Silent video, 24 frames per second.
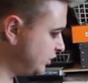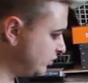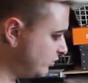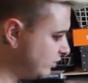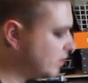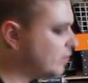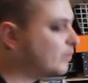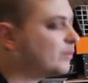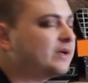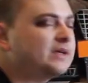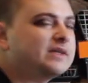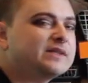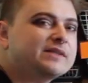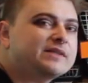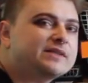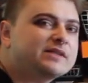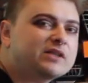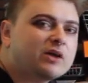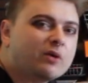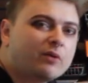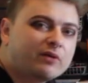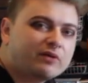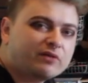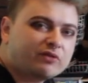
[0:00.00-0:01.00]
doing was
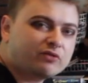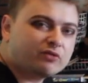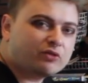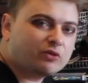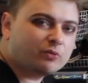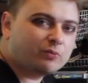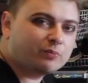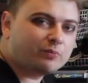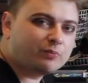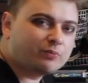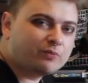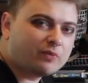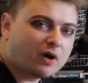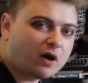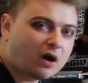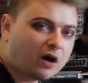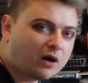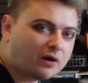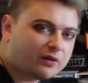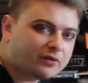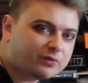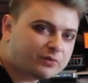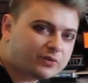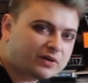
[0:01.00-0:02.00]
going through
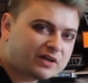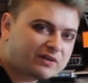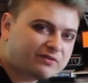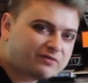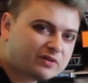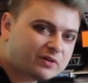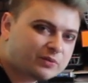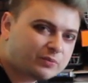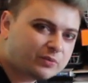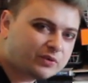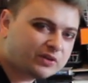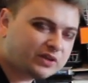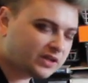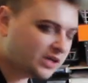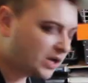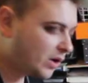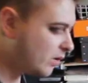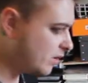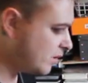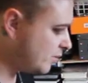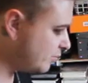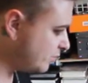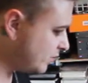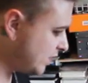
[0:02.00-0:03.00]
all three of them with
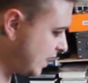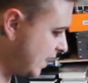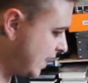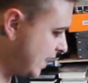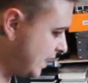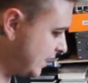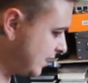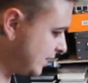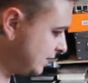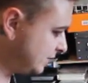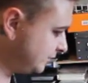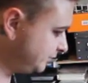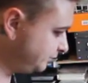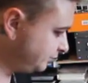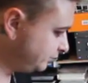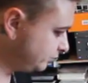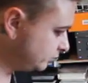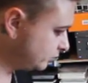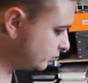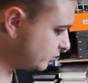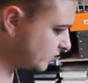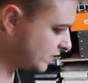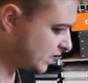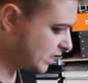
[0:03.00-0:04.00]
Dakota Black.
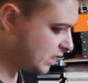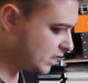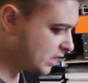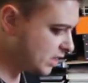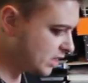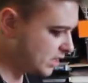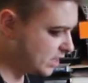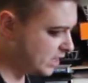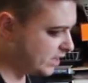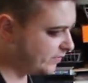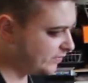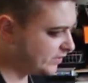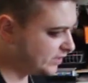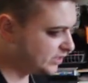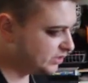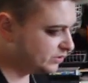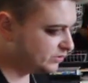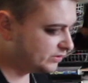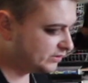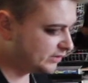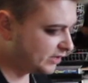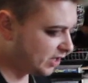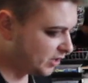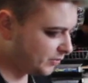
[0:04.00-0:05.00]
And then you
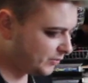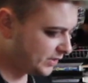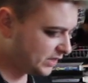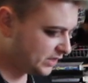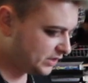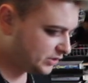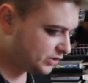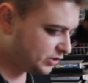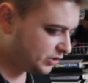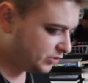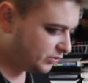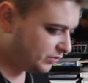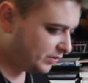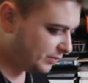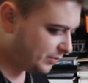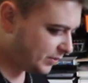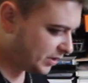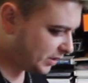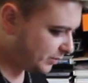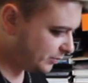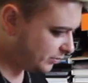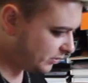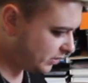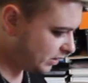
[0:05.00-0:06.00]
saw me do the
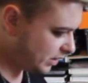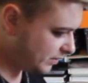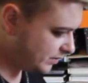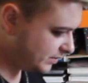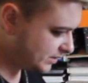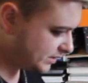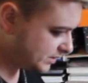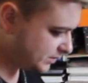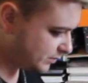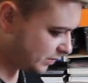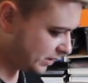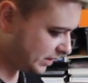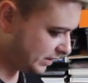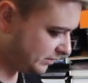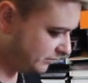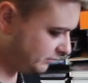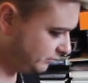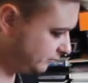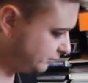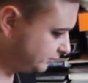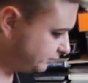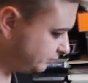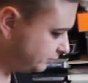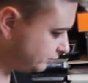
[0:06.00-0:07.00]
purple on this one.